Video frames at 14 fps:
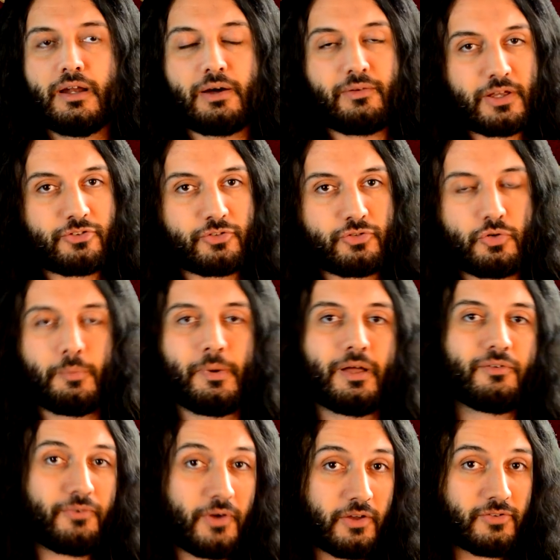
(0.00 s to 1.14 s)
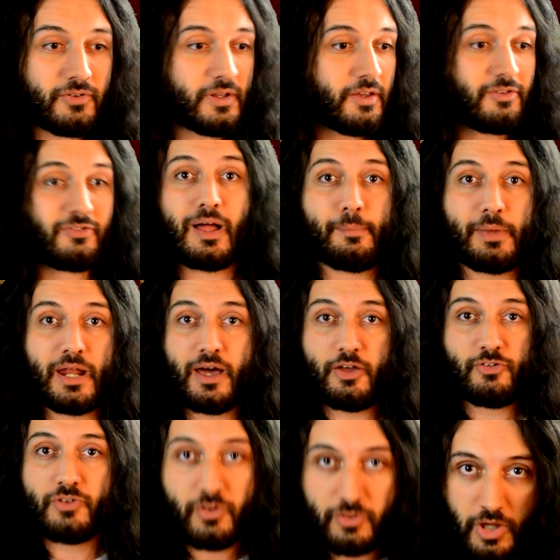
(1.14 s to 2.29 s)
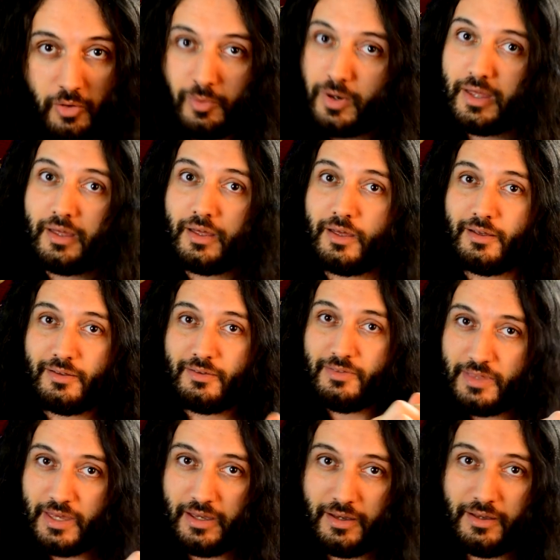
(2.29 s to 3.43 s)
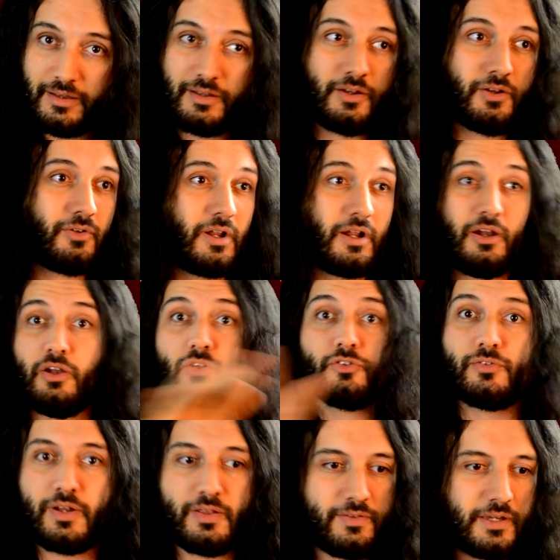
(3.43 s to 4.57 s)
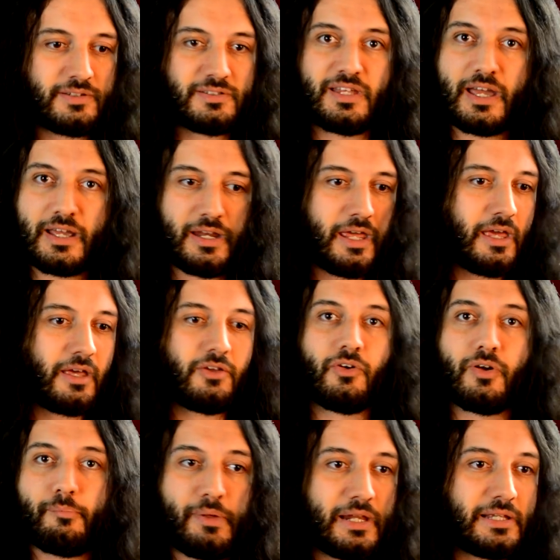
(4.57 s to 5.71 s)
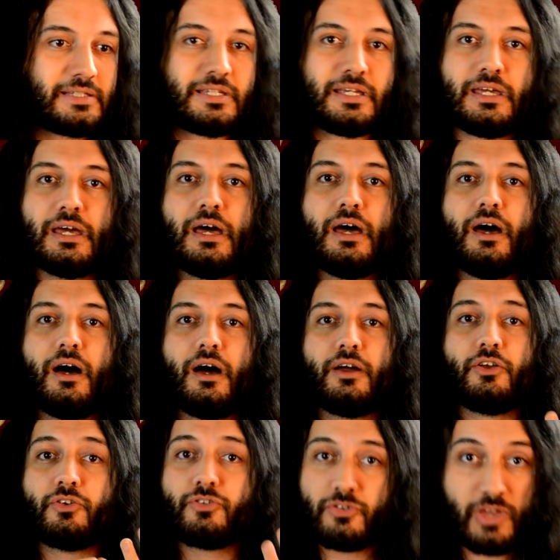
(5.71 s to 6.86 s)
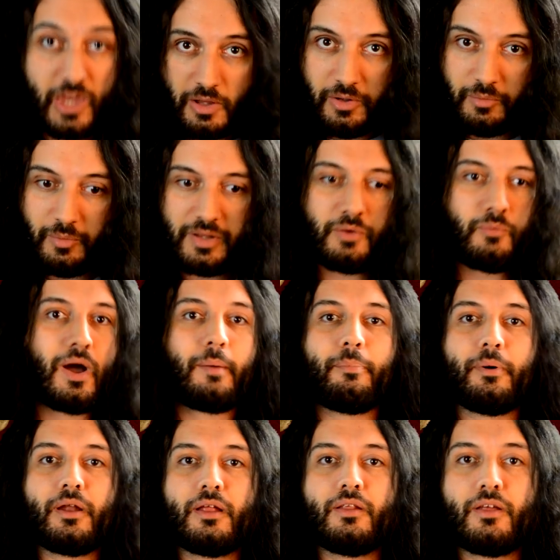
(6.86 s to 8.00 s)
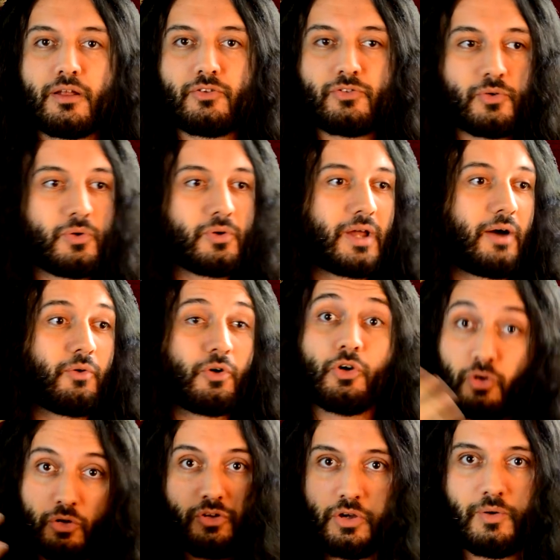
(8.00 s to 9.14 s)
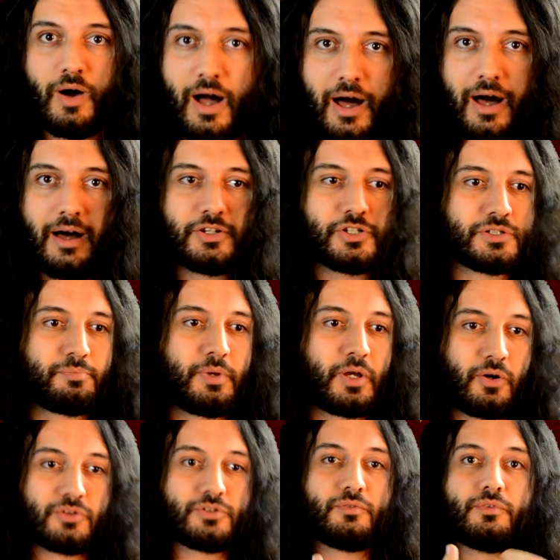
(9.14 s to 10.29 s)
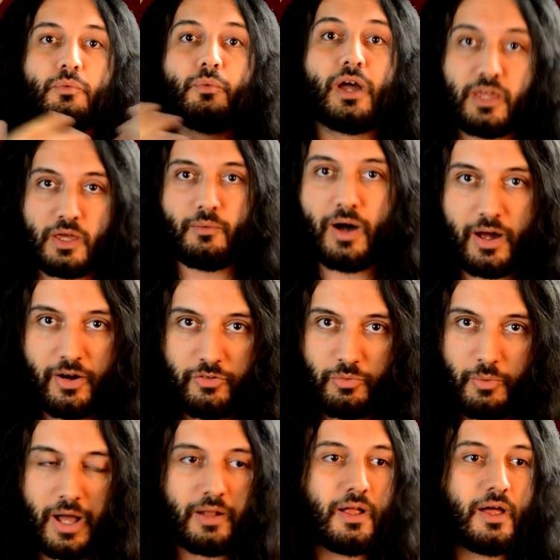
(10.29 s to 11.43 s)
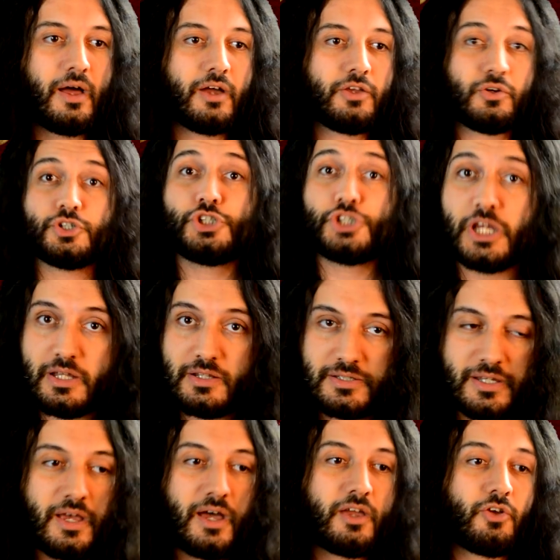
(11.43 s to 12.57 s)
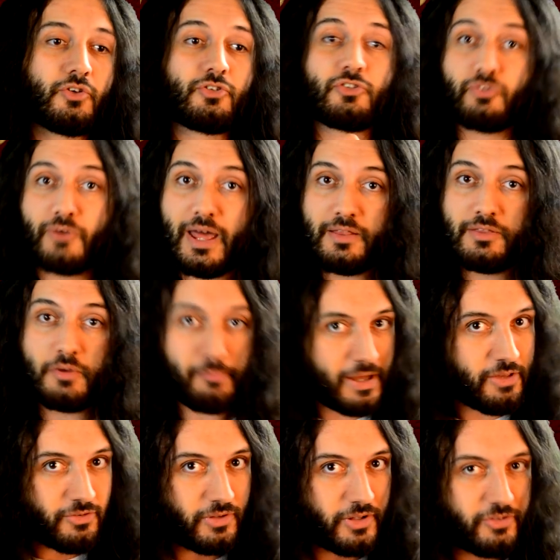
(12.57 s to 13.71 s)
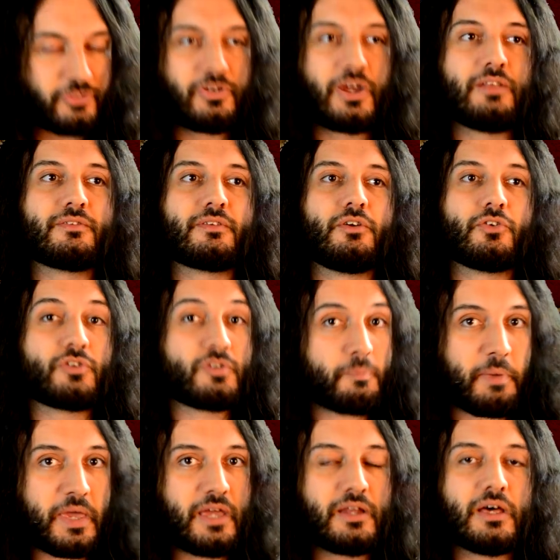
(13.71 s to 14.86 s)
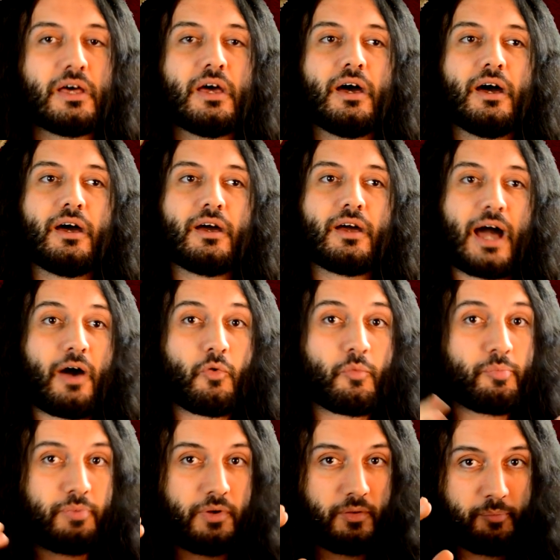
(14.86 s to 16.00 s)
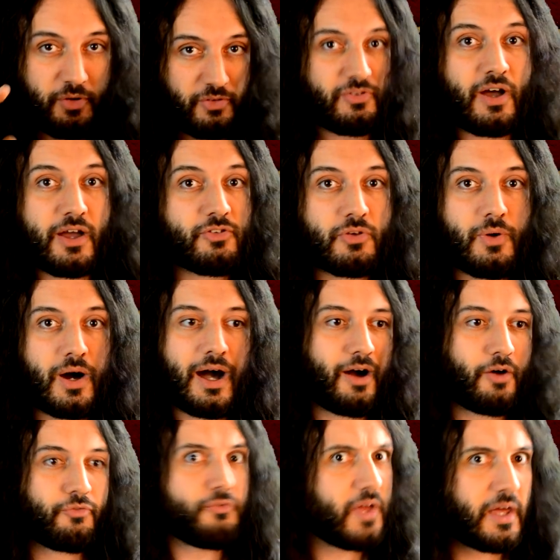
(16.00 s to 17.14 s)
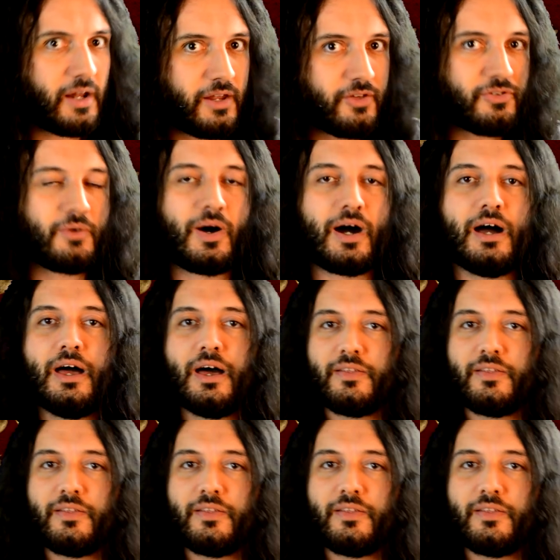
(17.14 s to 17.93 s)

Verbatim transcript: Now that's true, but first, stamina is not the only thing. You know, there are lots of other things: technique, your ability, your skill with the weapon and sword, how good you are just because of the way you are as well, your genes, your strength, your muscle strength, your speed, how precise you are, how fearless you are.